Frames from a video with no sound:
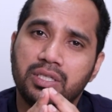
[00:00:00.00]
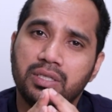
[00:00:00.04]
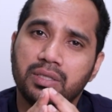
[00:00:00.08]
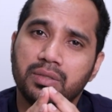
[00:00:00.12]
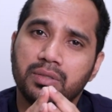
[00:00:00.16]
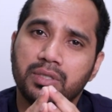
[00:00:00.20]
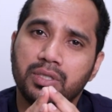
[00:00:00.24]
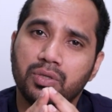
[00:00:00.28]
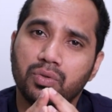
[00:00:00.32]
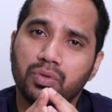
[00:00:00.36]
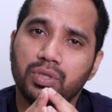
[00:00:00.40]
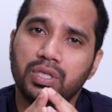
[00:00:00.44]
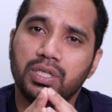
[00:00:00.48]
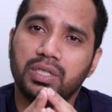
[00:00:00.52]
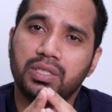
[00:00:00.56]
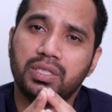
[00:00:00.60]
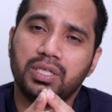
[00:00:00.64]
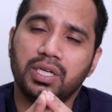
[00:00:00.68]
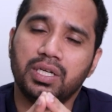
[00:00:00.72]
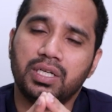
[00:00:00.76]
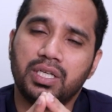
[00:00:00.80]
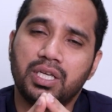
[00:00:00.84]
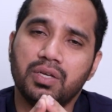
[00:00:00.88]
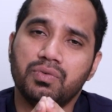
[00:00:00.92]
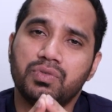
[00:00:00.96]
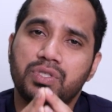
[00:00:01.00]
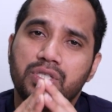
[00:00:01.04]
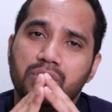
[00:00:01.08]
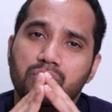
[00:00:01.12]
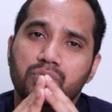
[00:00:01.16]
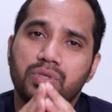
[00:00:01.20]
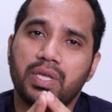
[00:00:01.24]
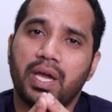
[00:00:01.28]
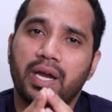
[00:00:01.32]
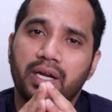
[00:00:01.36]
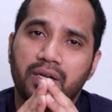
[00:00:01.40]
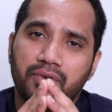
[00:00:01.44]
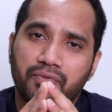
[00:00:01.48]
you know, it, it gives you
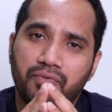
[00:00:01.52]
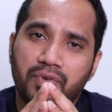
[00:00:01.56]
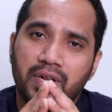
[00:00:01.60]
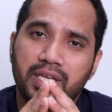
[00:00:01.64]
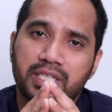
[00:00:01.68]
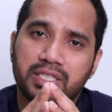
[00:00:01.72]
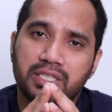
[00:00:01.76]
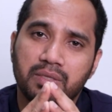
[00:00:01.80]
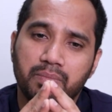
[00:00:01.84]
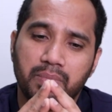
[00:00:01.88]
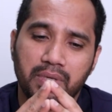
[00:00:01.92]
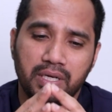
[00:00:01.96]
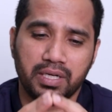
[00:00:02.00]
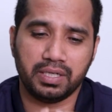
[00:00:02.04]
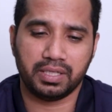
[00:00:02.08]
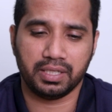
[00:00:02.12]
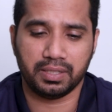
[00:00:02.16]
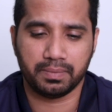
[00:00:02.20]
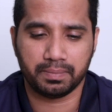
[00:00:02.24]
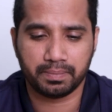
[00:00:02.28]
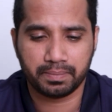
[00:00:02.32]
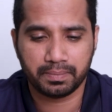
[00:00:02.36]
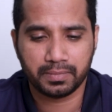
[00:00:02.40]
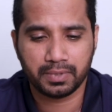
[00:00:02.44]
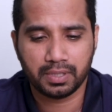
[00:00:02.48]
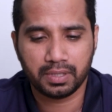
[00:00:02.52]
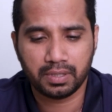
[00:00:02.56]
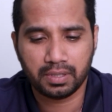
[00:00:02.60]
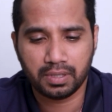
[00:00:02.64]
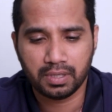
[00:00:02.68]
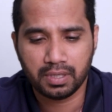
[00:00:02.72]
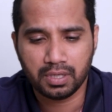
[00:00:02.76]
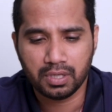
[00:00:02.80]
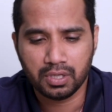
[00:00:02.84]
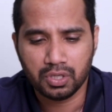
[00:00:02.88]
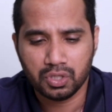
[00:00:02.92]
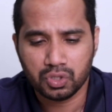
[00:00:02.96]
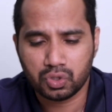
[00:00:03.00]
that flexibility.
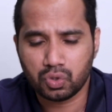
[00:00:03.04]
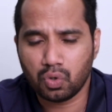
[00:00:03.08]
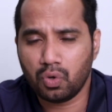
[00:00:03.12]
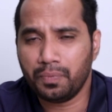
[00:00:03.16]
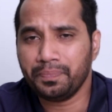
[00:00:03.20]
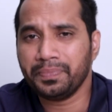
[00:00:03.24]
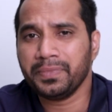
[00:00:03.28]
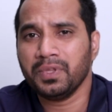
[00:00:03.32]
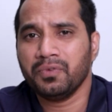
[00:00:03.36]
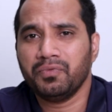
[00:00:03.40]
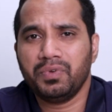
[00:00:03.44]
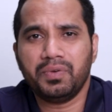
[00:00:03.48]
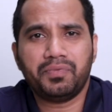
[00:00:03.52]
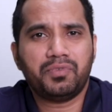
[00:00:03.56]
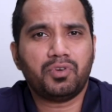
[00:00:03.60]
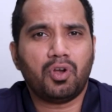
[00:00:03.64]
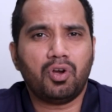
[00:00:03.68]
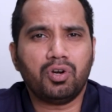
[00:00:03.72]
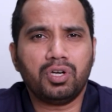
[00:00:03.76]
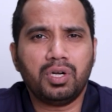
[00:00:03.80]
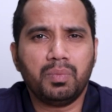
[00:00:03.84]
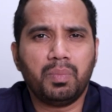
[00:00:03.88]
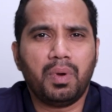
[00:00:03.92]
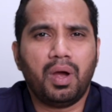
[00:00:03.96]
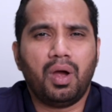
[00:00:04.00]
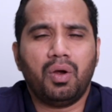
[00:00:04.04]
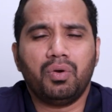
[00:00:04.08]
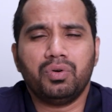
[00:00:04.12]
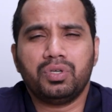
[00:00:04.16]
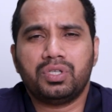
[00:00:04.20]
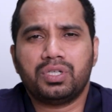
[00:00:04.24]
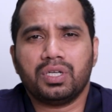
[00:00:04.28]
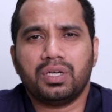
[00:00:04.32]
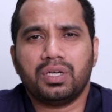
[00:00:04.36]
So we've talked about